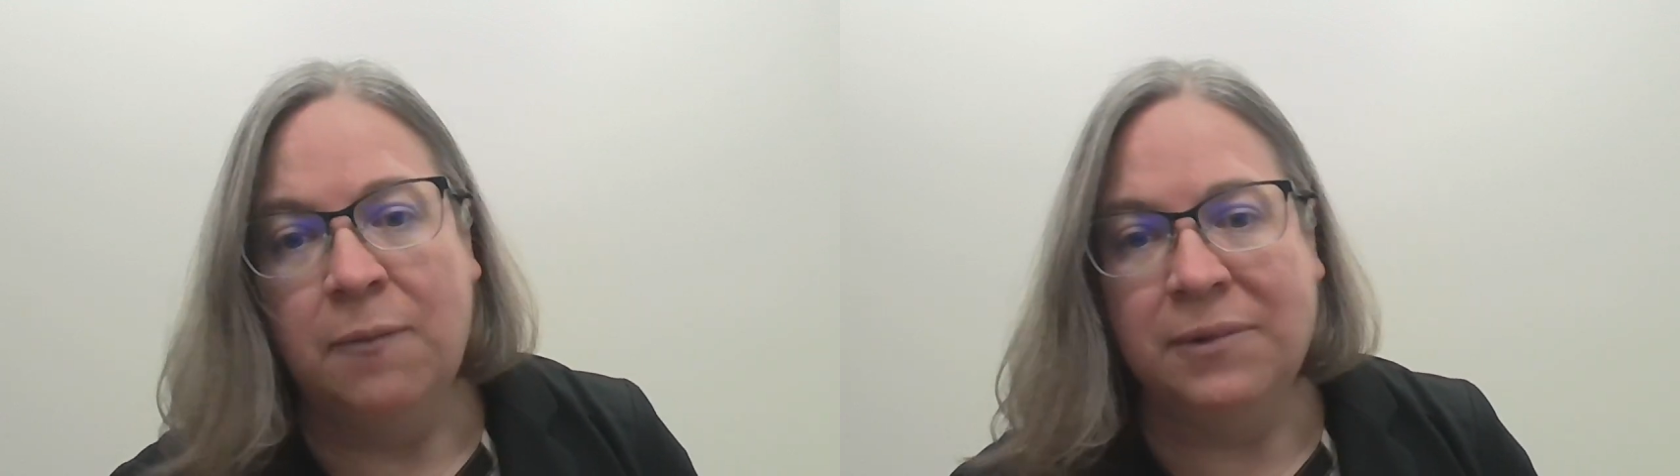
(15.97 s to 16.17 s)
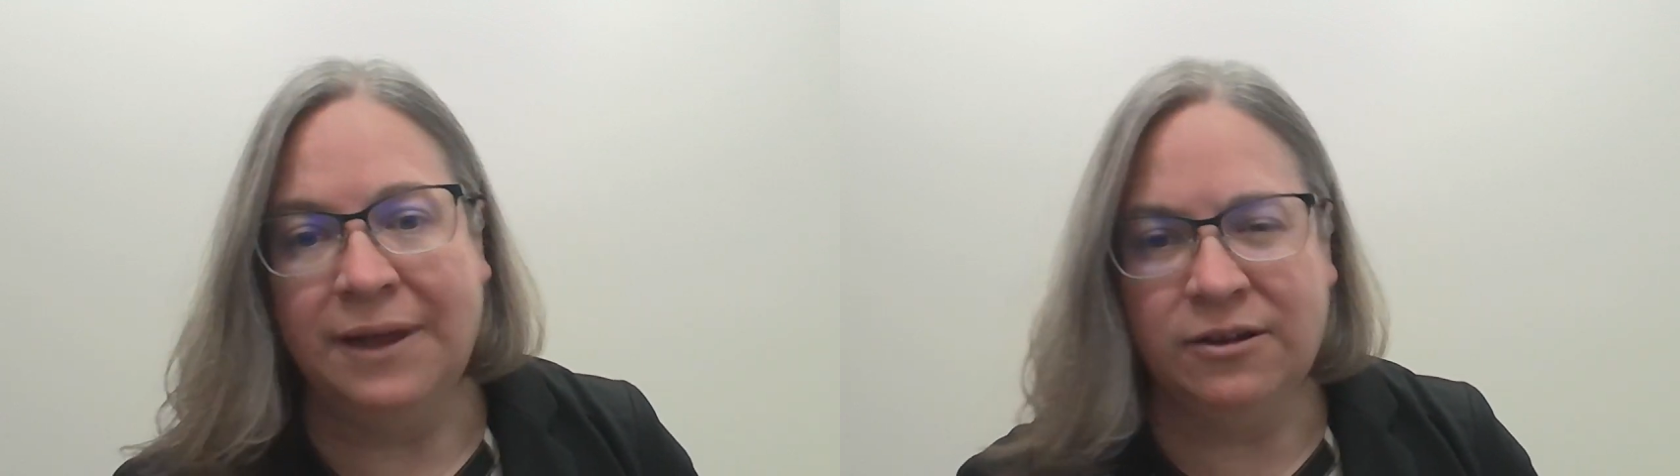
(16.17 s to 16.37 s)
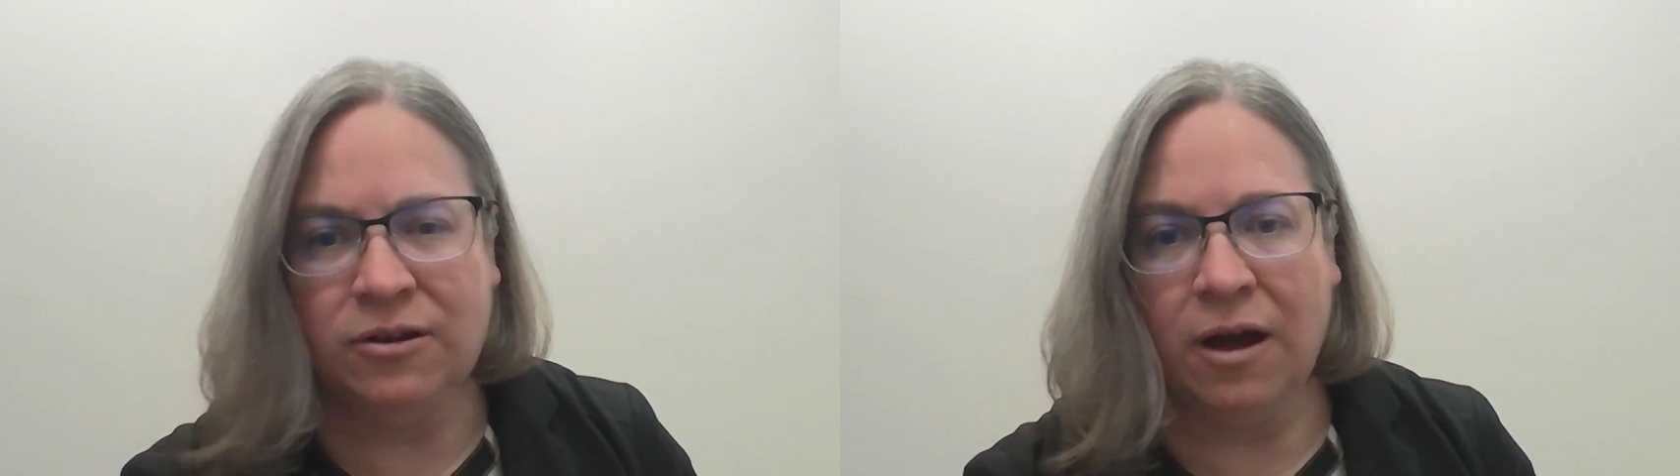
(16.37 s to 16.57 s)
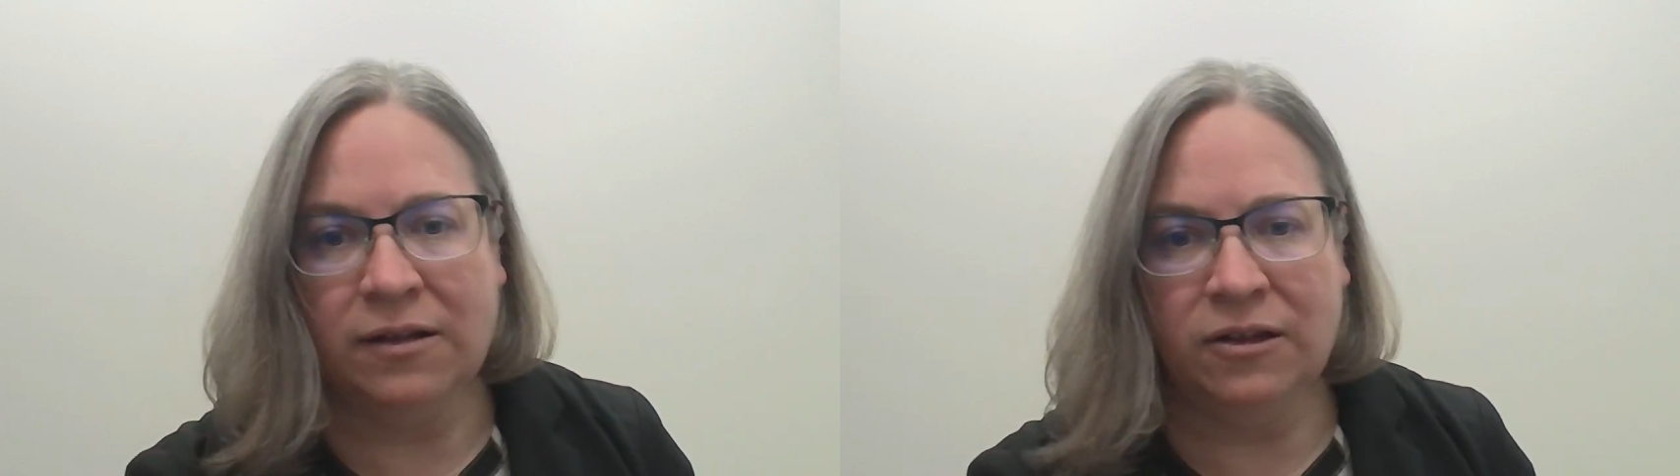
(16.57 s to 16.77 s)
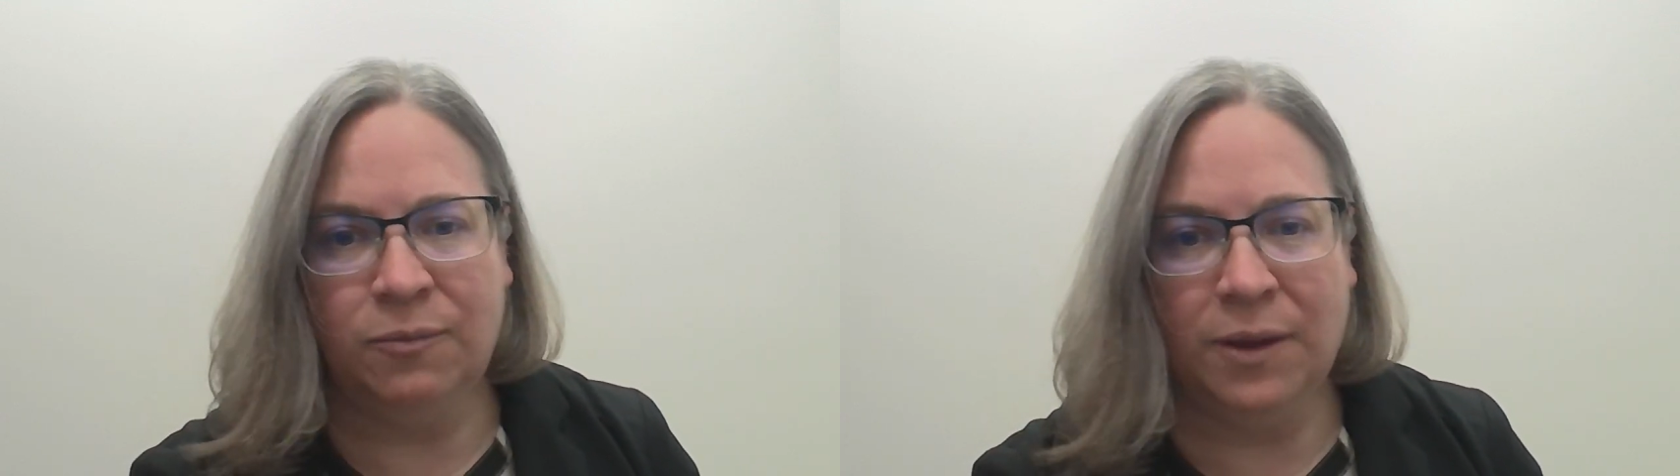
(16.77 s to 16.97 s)
but let's
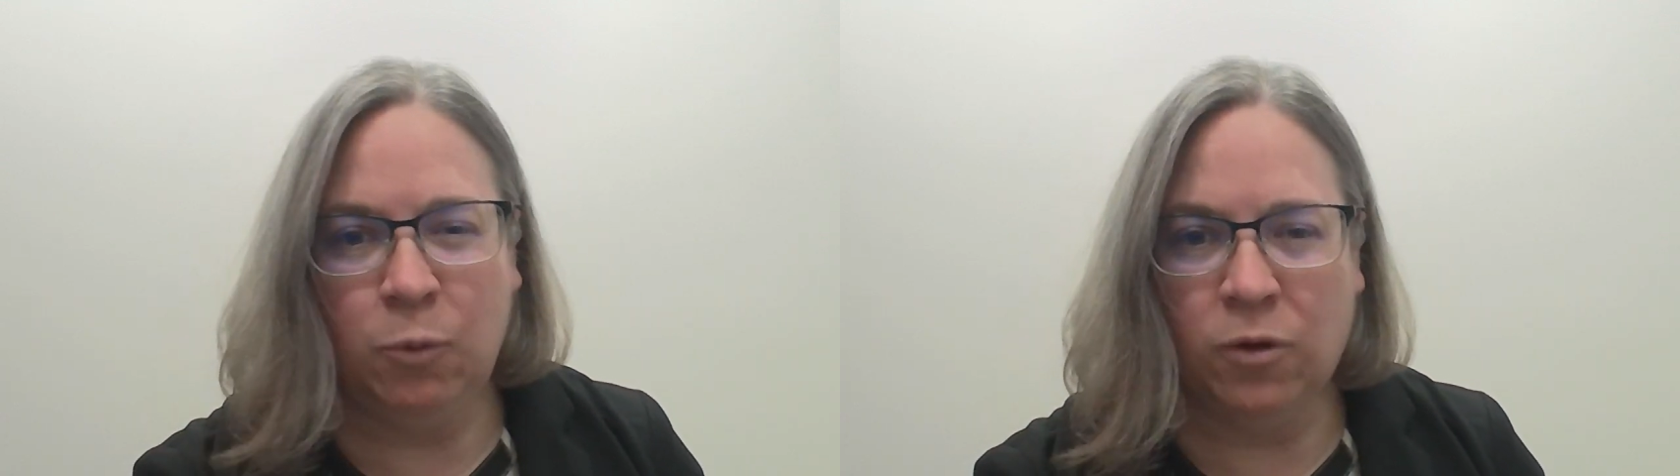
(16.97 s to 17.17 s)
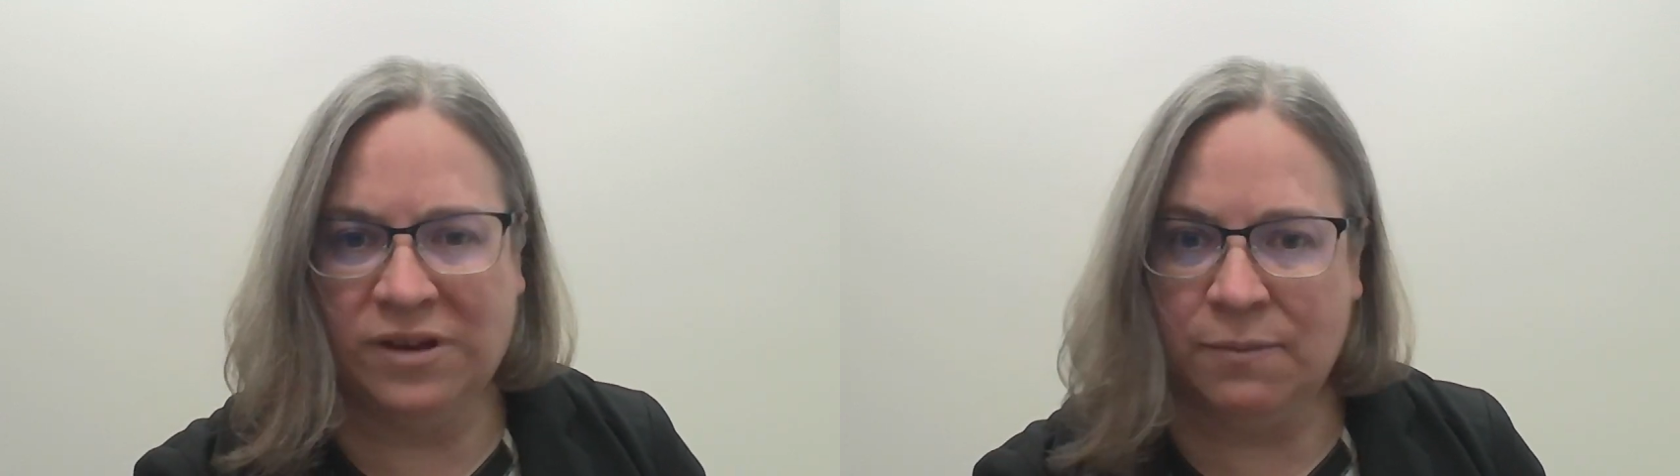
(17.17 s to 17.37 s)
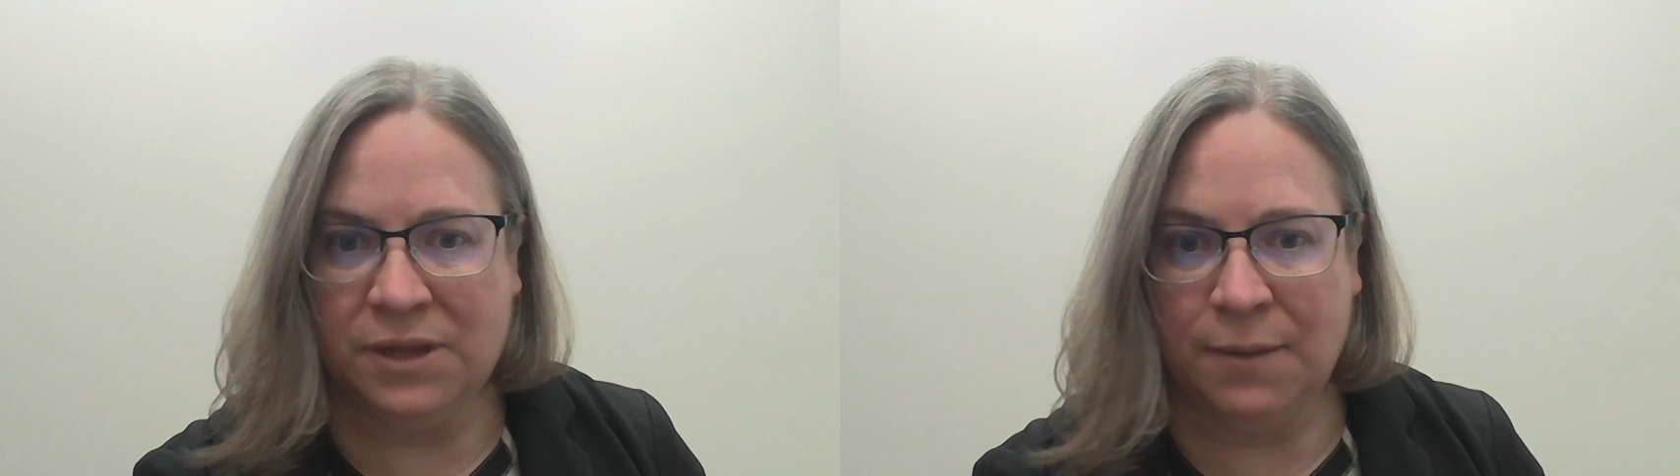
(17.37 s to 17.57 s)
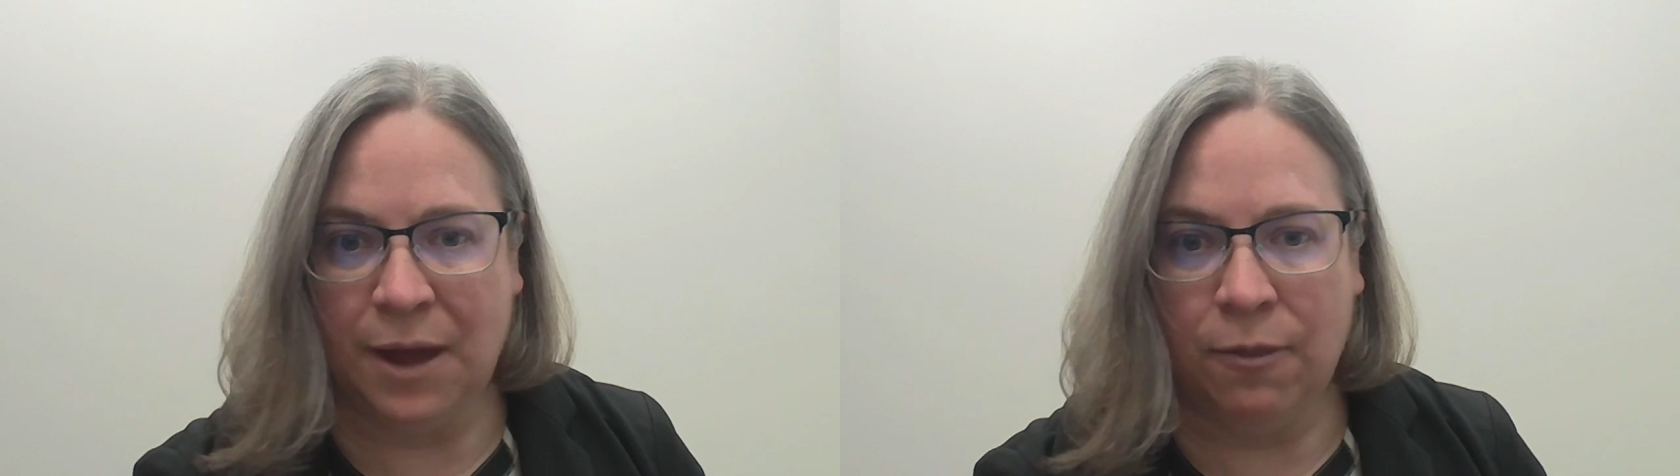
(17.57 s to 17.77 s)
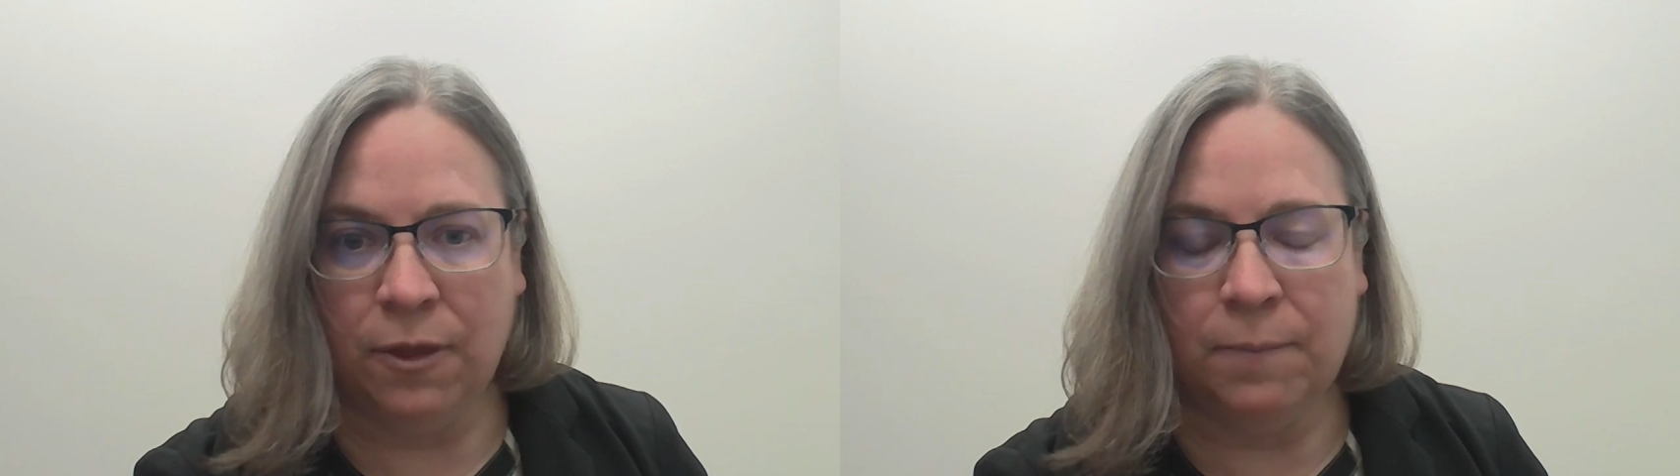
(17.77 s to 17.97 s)
talk a little bit more deeply
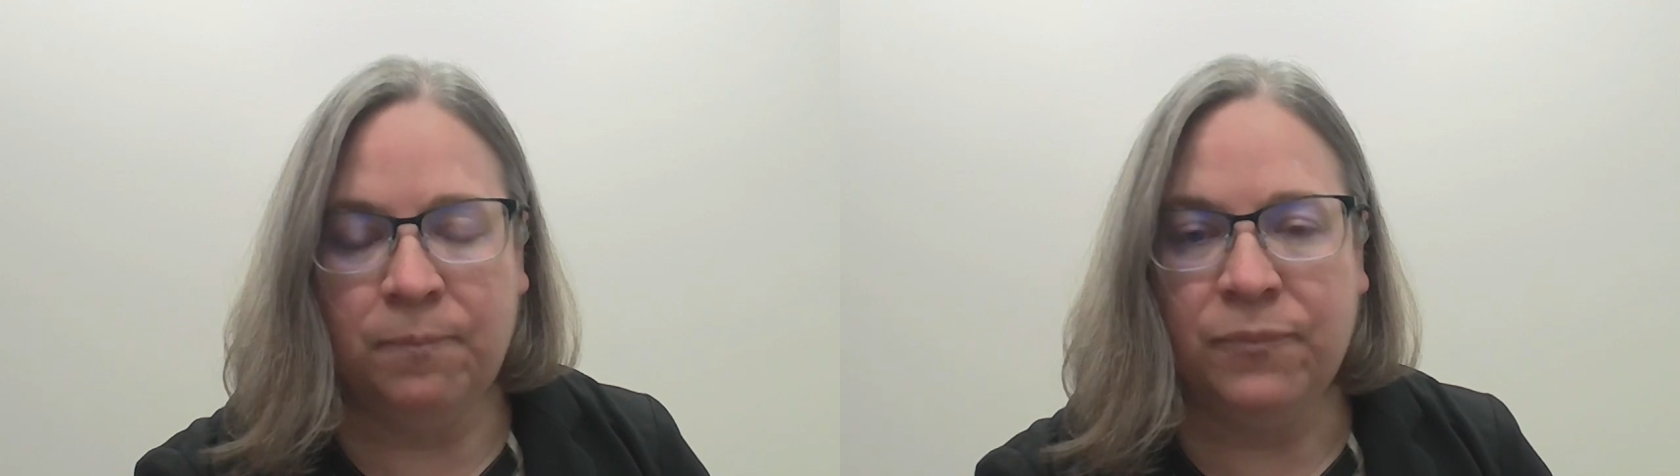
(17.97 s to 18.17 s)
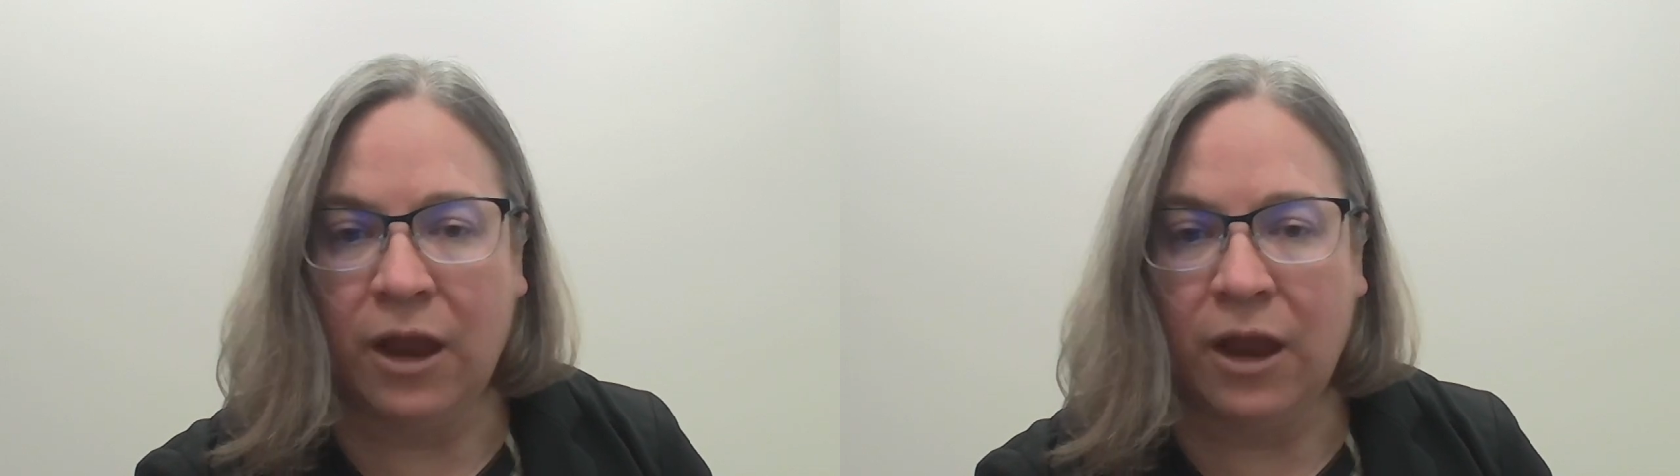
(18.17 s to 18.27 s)
about them.